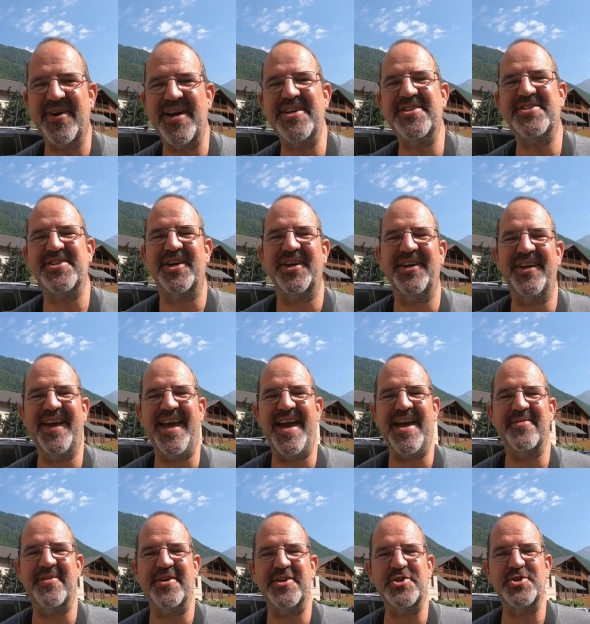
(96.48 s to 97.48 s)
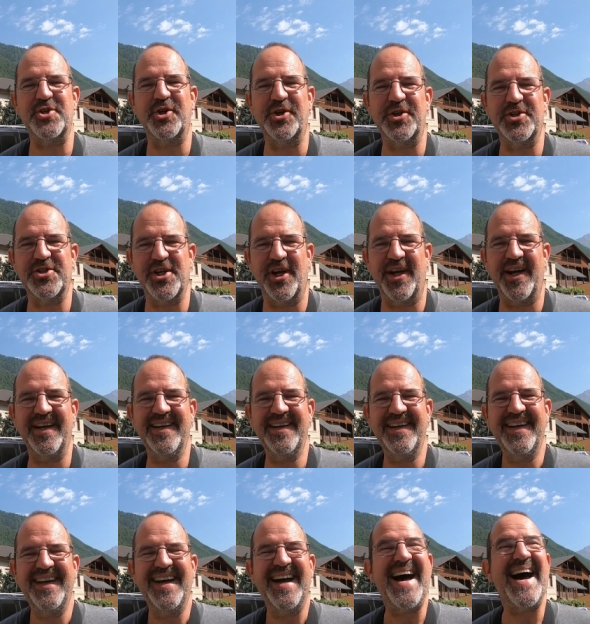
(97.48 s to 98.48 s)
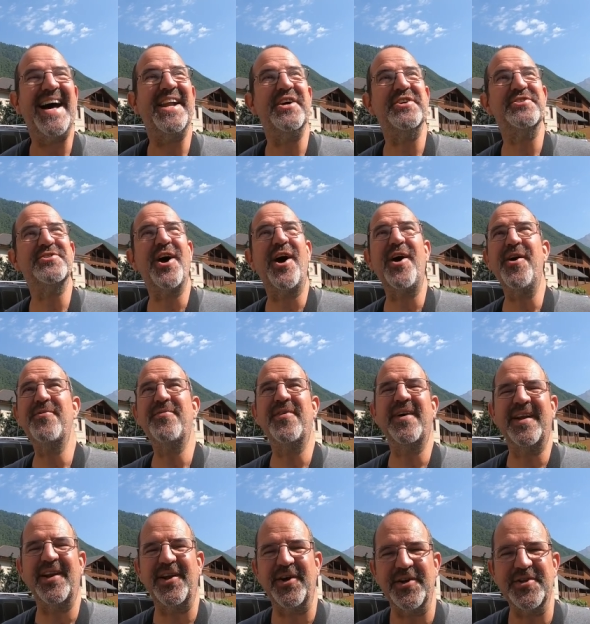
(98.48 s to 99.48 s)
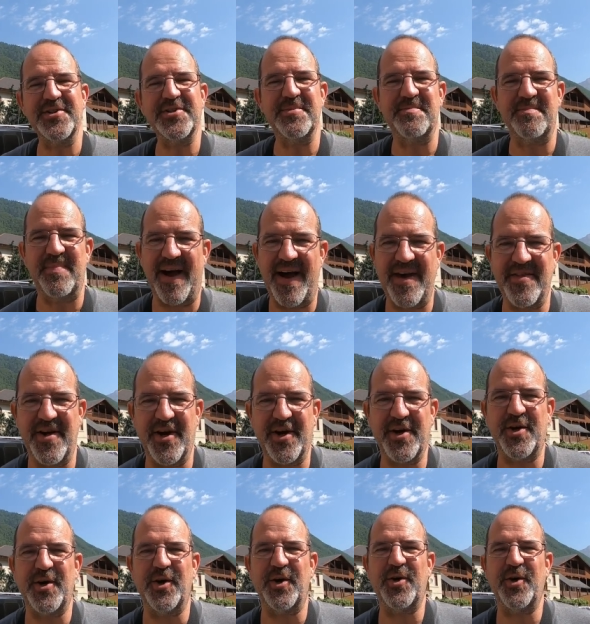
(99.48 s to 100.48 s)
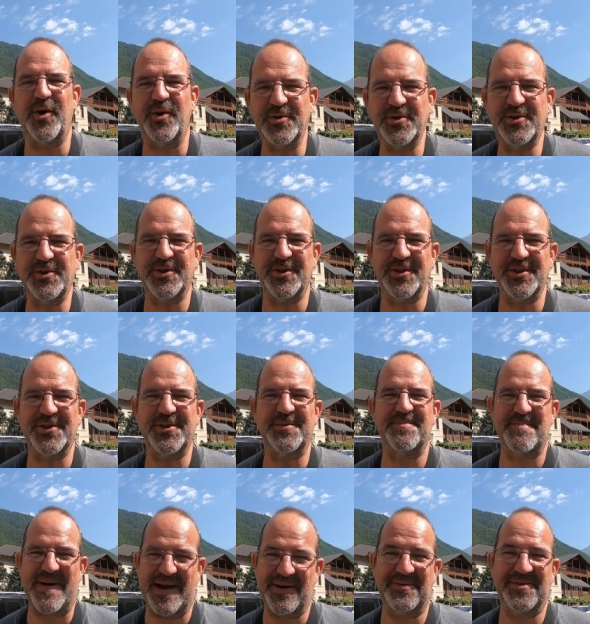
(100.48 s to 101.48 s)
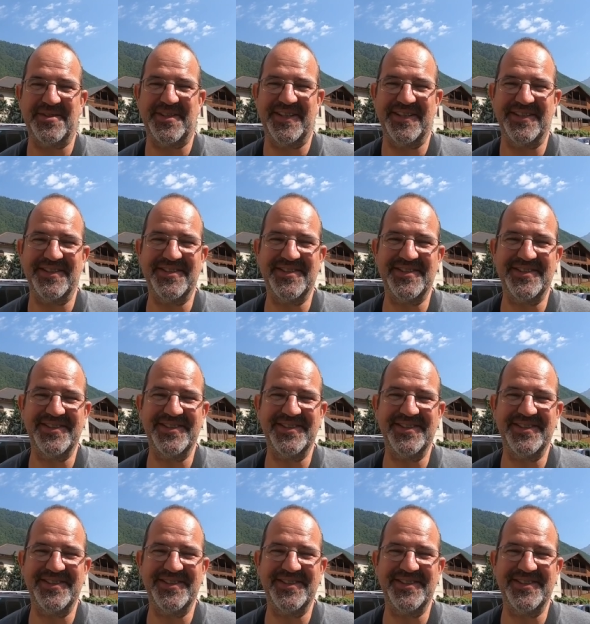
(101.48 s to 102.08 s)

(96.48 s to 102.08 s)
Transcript: region here in Georgia and is overlooked by the Caucasus Mountains.